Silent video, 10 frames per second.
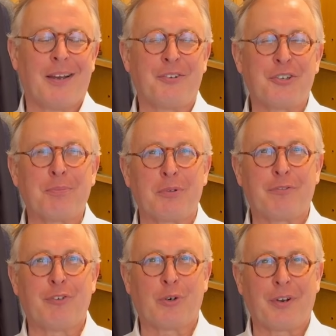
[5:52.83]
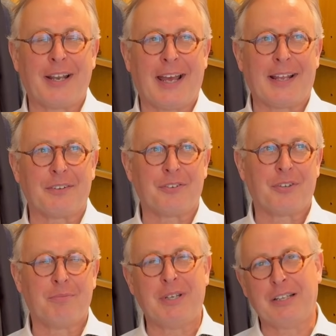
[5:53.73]
double 4 in hand,
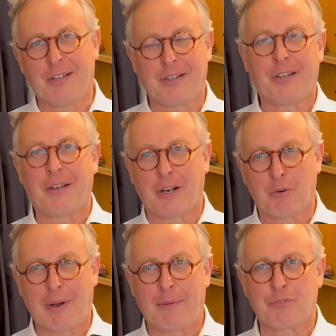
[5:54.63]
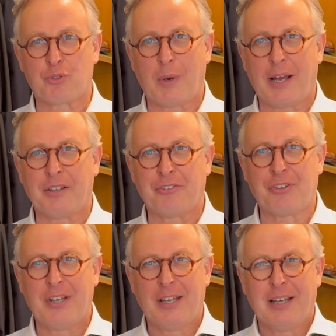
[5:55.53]
meaning that you go around twice.
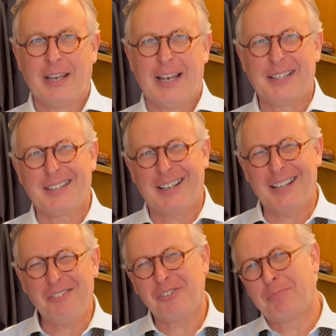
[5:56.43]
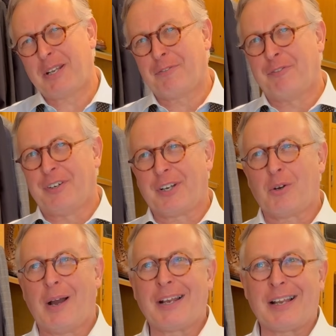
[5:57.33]
And it's a bit of fun. I
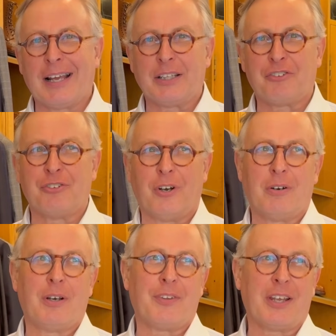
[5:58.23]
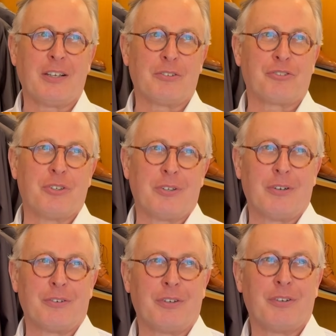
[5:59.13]
quite like this knot. I think it looks good
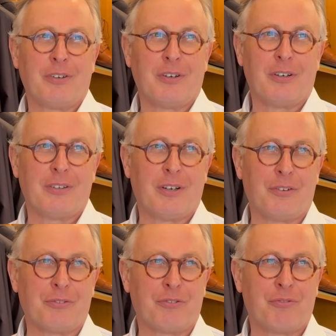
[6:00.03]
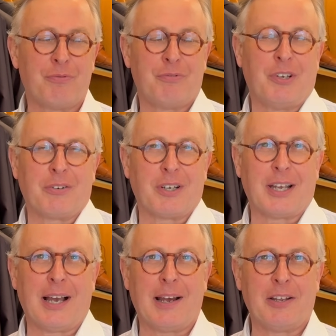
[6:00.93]
on younger
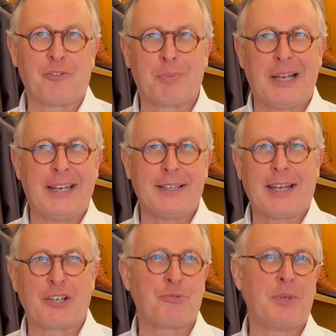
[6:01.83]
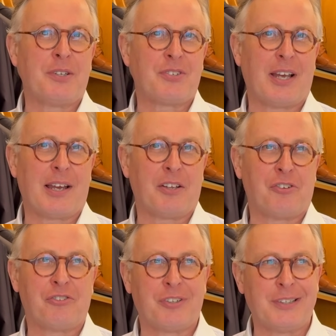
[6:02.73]
guys playing cashmere ties.
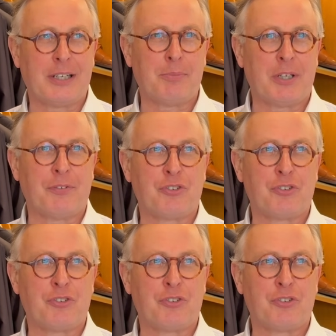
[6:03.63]
It's a little bit of a